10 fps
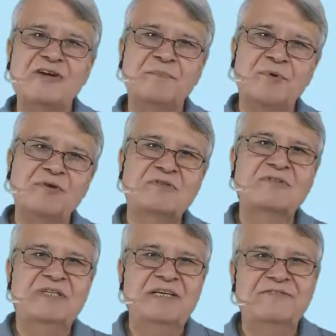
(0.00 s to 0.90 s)

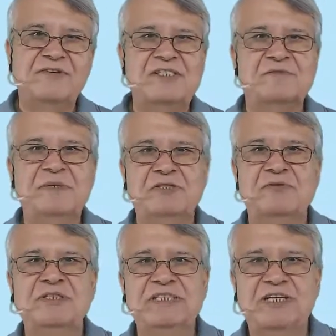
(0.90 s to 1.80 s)
important difference
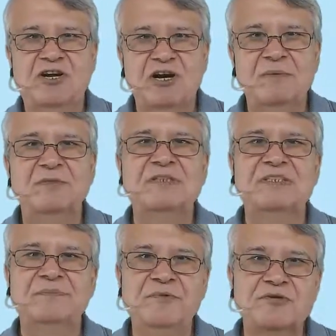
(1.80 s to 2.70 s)
between the common
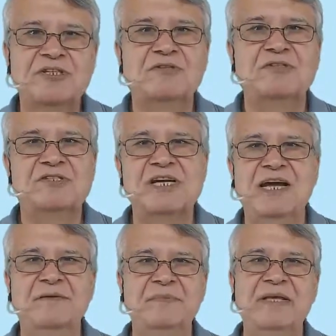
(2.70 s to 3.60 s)
and musical
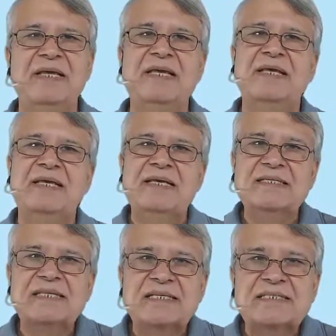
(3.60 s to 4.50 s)
time
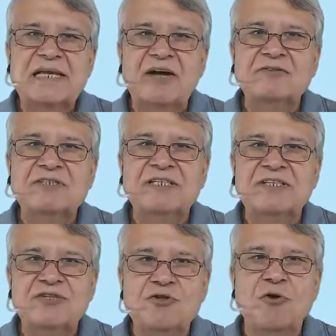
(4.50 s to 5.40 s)
is that
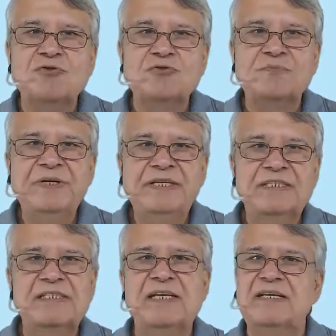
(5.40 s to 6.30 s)
counting those
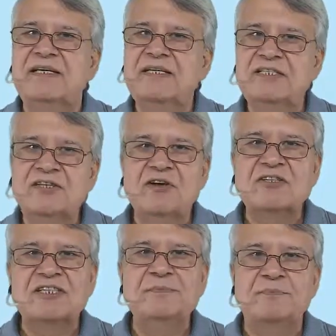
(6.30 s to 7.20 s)
beats is not
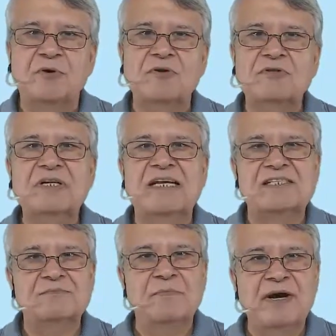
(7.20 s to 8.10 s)
as important
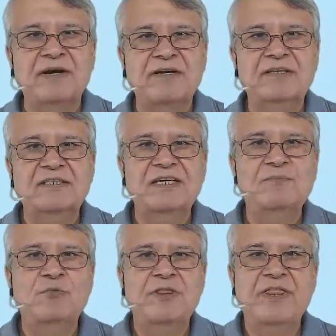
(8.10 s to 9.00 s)
as marking
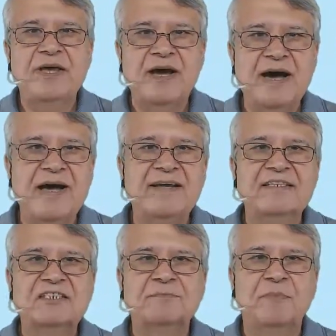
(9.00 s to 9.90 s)
them with the
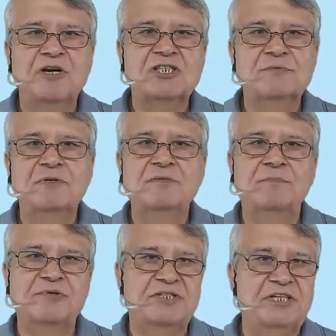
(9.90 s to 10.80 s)
highest possible
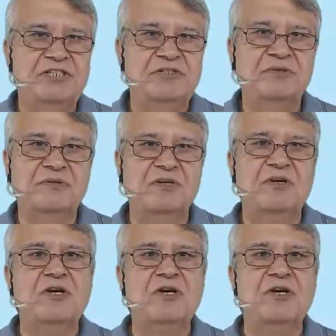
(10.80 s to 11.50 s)
precision,